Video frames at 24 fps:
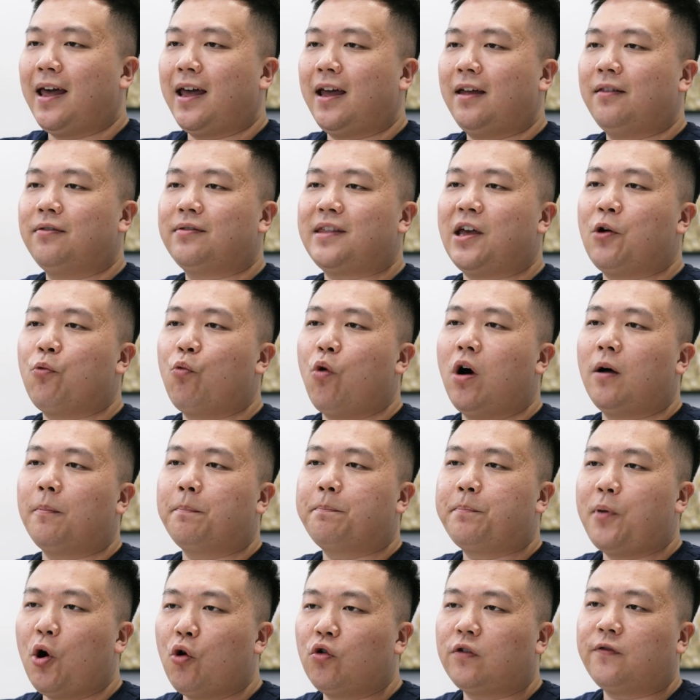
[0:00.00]
and they
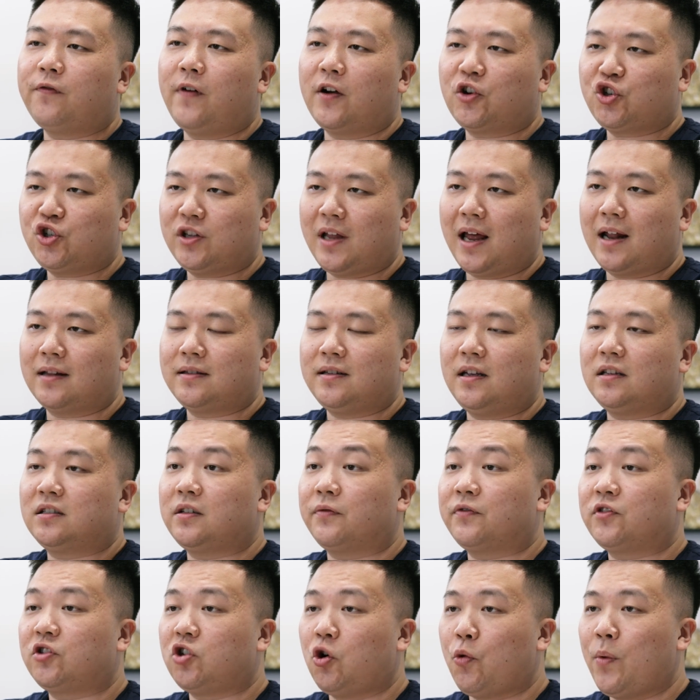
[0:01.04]
want both
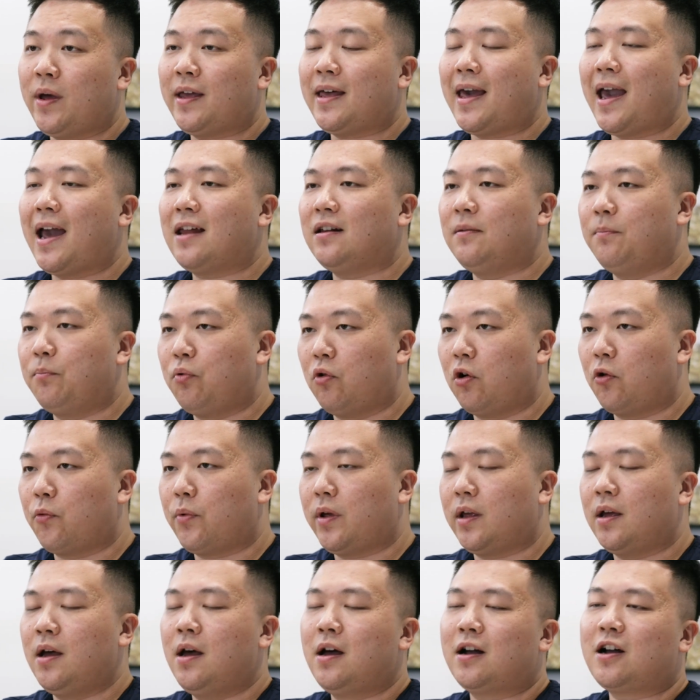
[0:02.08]
functionalities of sewing and
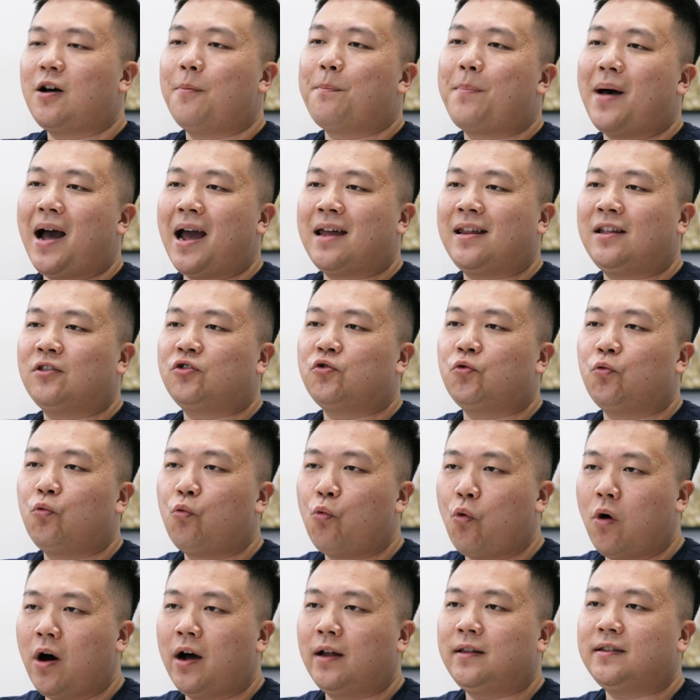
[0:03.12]
embroidery combined into
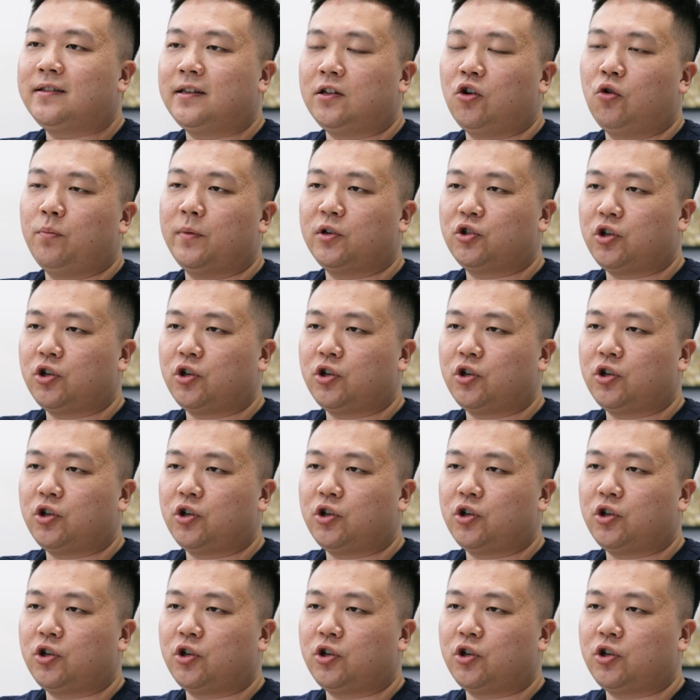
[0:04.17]
one single